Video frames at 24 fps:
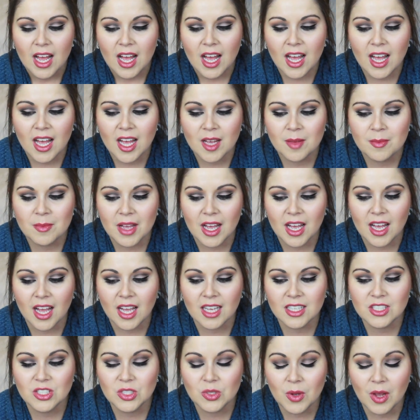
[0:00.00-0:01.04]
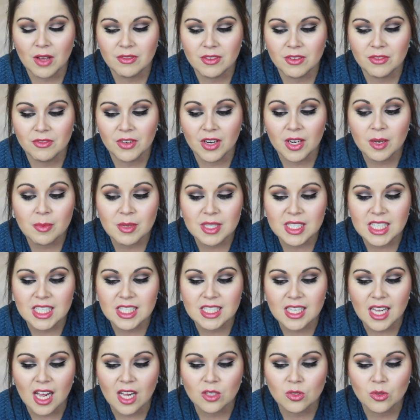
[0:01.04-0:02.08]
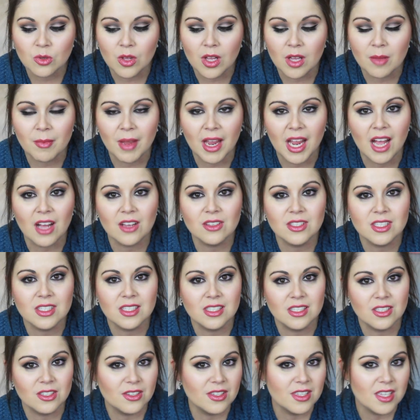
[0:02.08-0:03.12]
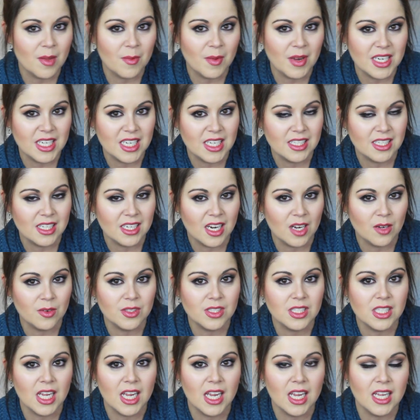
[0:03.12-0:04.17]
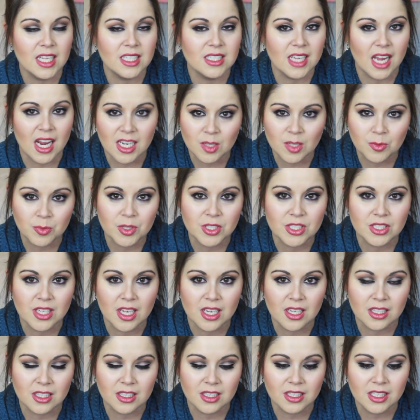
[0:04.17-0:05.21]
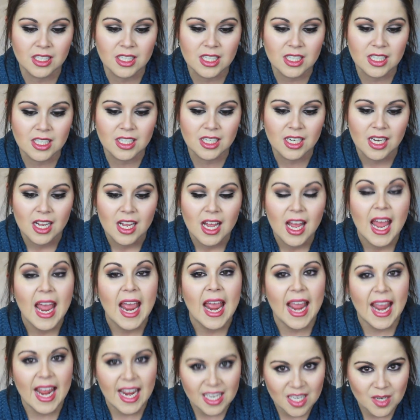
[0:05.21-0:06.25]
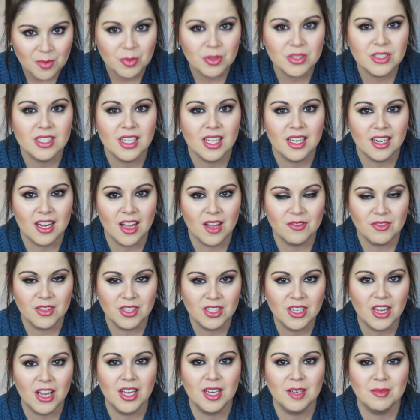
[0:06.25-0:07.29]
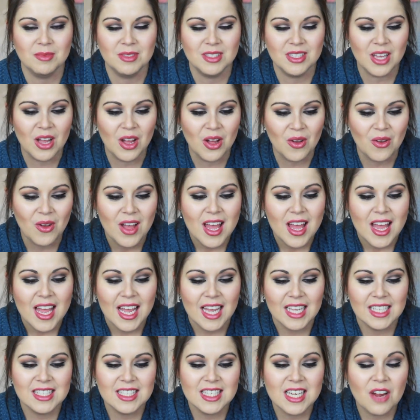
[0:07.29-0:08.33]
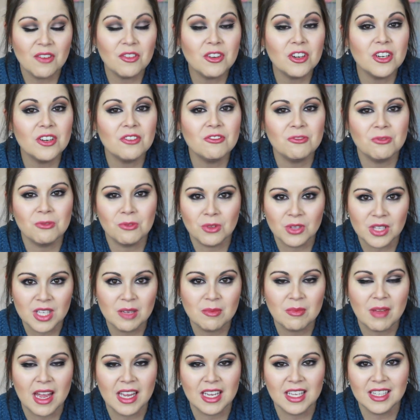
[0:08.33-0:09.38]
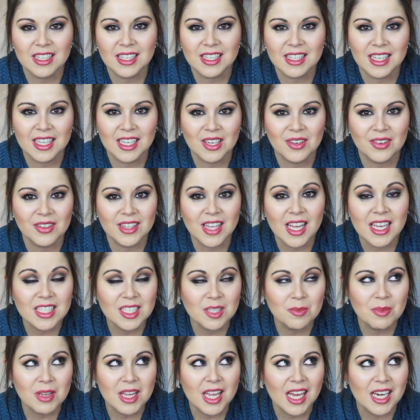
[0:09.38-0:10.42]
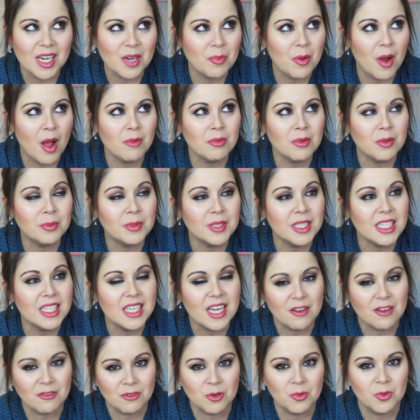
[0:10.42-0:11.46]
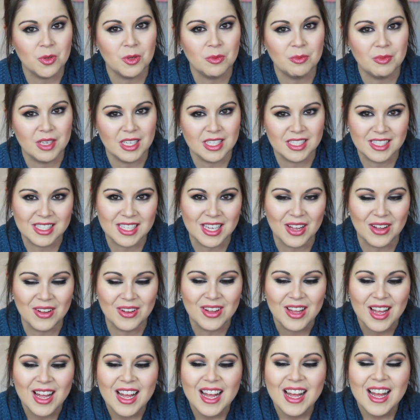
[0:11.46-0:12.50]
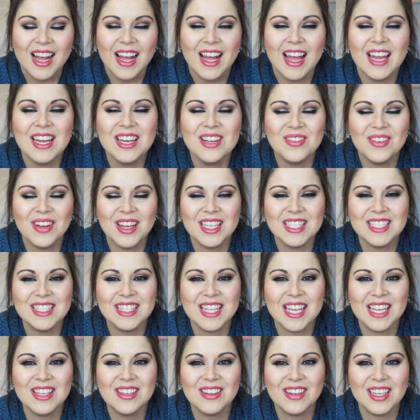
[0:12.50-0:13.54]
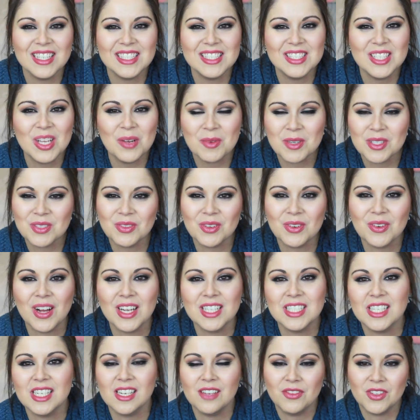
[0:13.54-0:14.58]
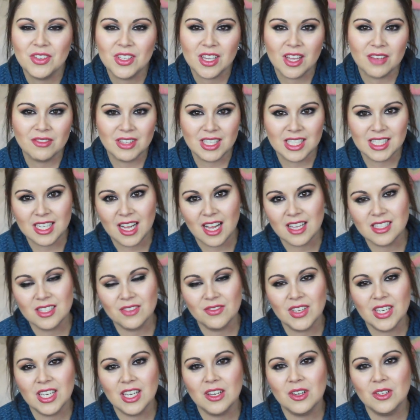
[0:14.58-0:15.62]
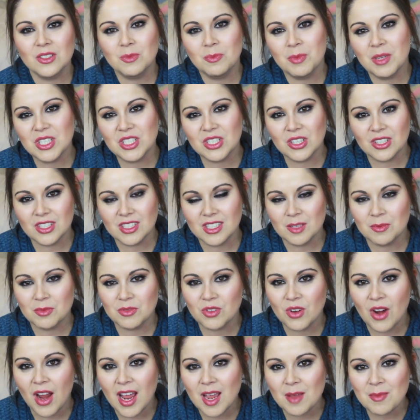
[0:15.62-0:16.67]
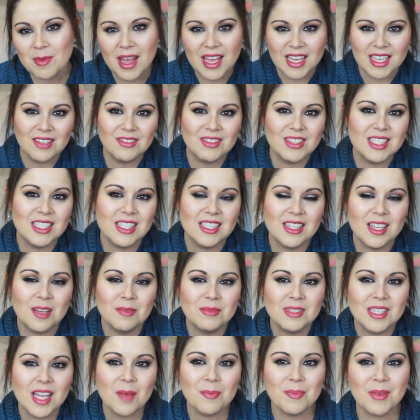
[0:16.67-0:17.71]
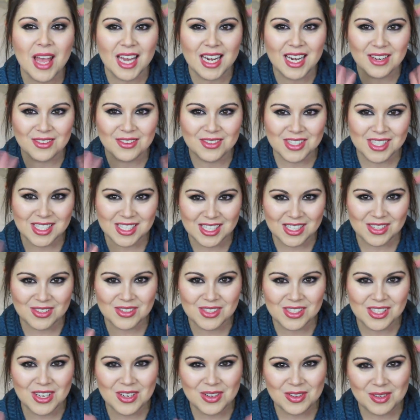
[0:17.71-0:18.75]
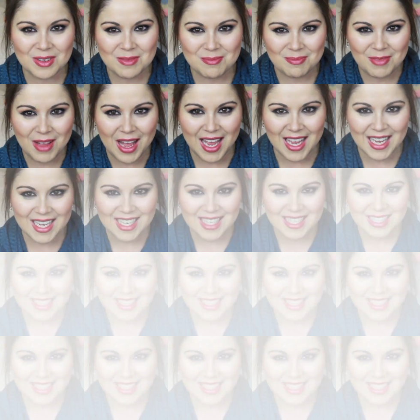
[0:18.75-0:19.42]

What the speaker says: I do have a very busy schedule, and my house is still semi-decent. I would say it's 80% clean 80% of the time. So it's never fully immaculate like I would like to be, and it probably never will be. So anyways, thank you guys so much for watching. If you love these kinds of videos, be sure to subscribe and give us a thumbs up, and I will see you soon. Bye!